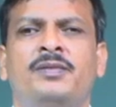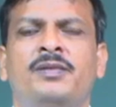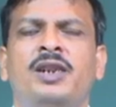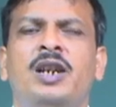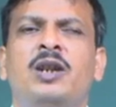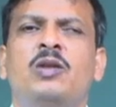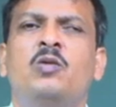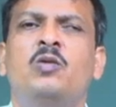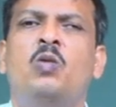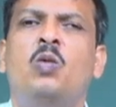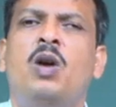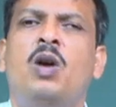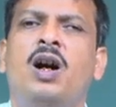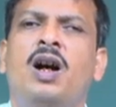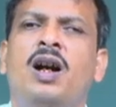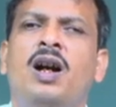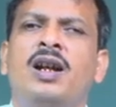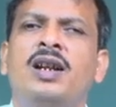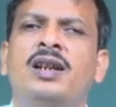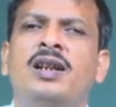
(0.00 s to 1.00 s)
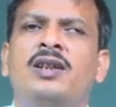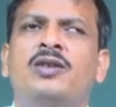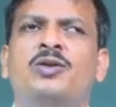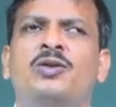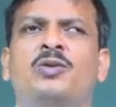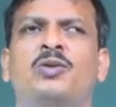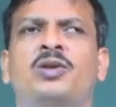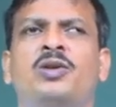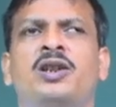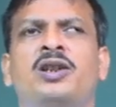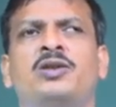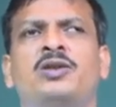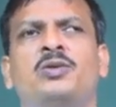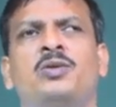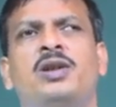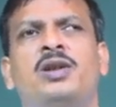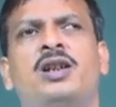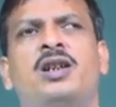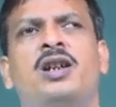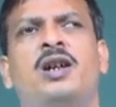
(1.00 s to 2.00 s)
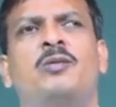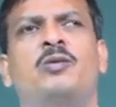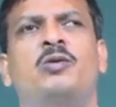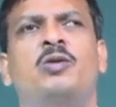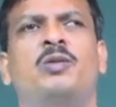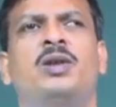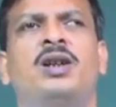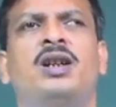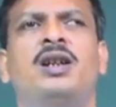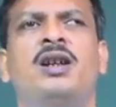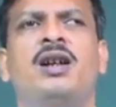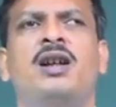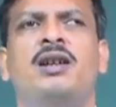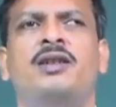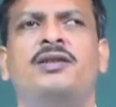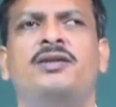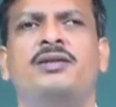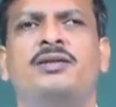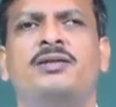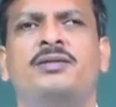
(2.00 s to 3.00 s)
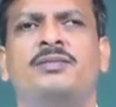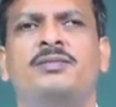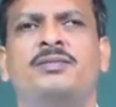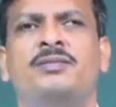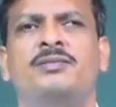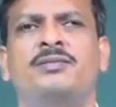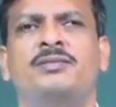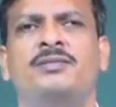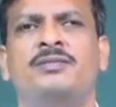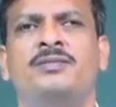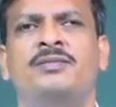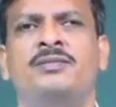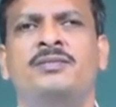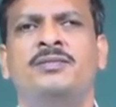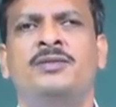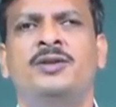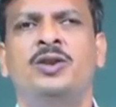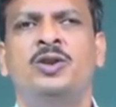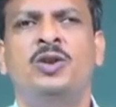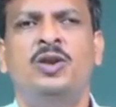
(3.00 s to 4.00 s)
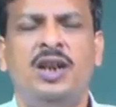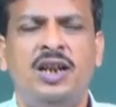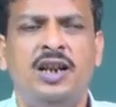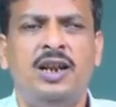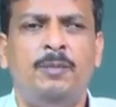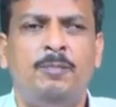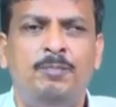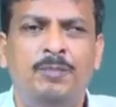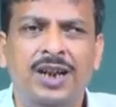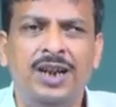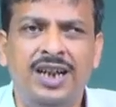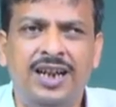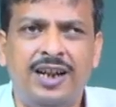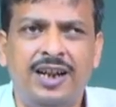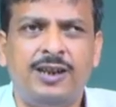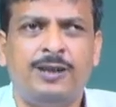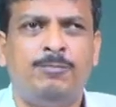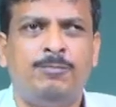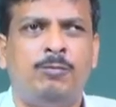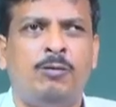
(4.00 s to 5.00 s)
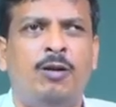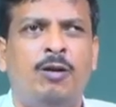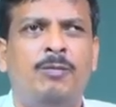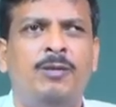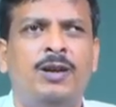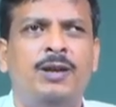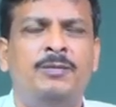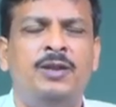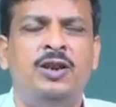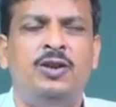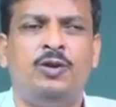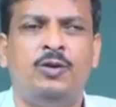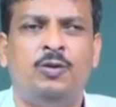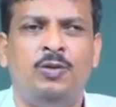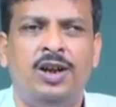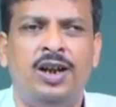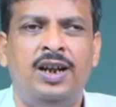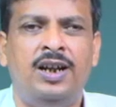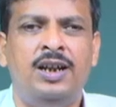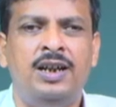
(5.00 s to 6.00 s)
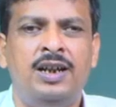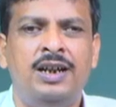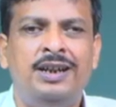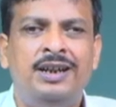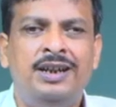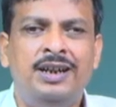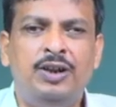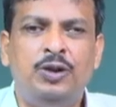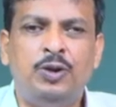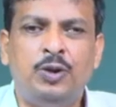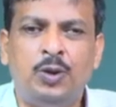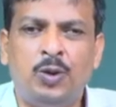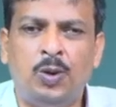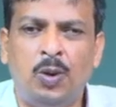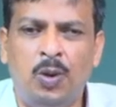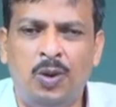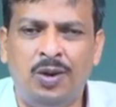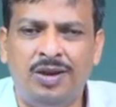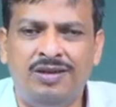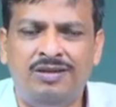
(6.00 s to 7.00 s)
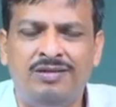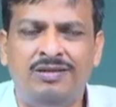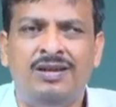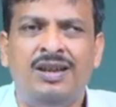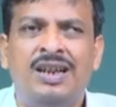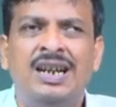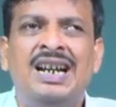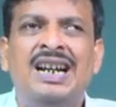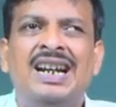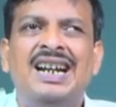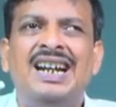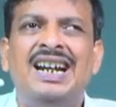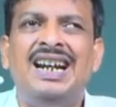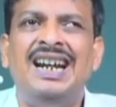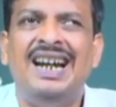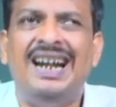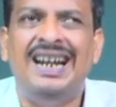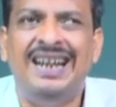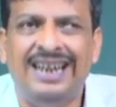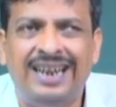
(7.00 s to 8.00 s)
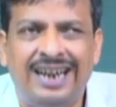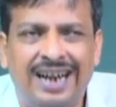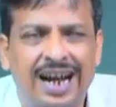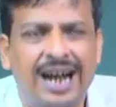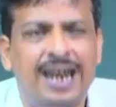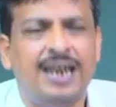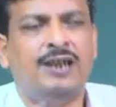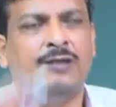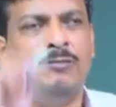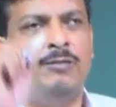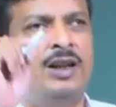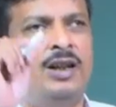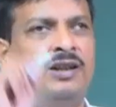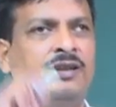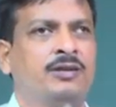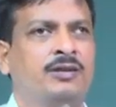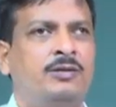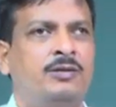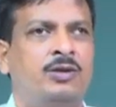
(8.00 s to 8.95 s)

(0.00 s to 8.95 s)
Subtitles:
Then why students will come to my class? So, that is the biggest problem is today is student engagement.